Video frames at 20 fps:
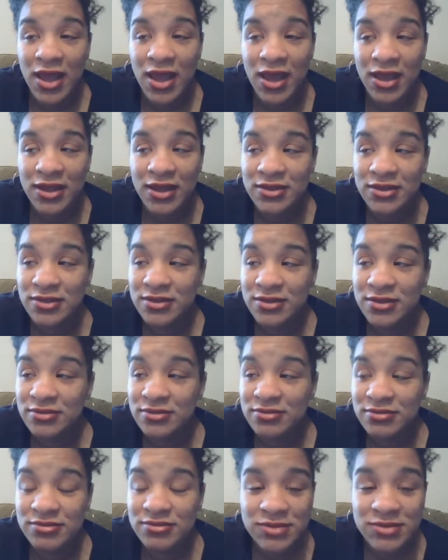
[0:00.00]
I
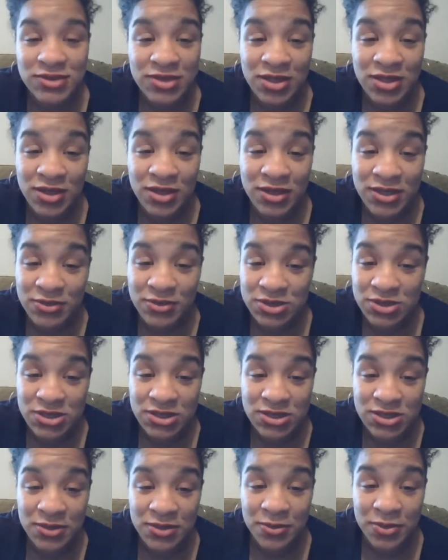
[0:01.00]
thought it was
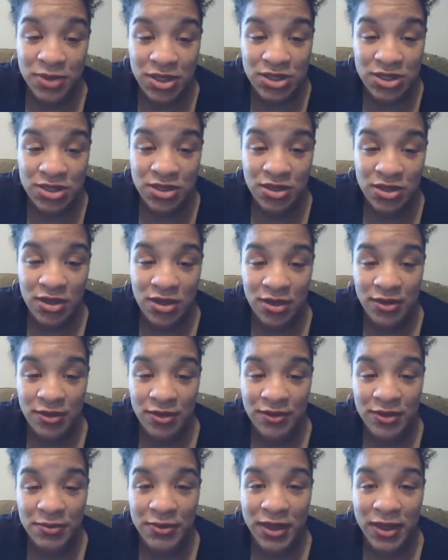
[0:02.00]
just the pressure
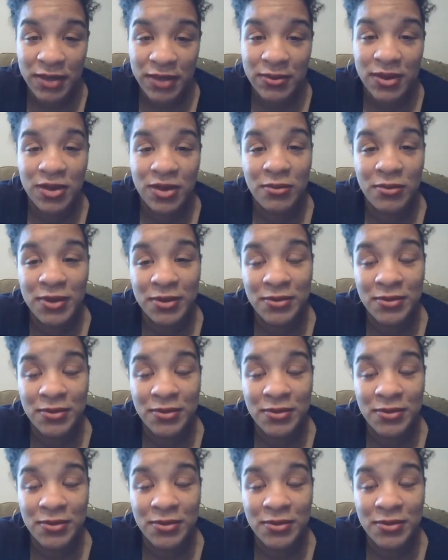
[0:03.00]
of the baby on my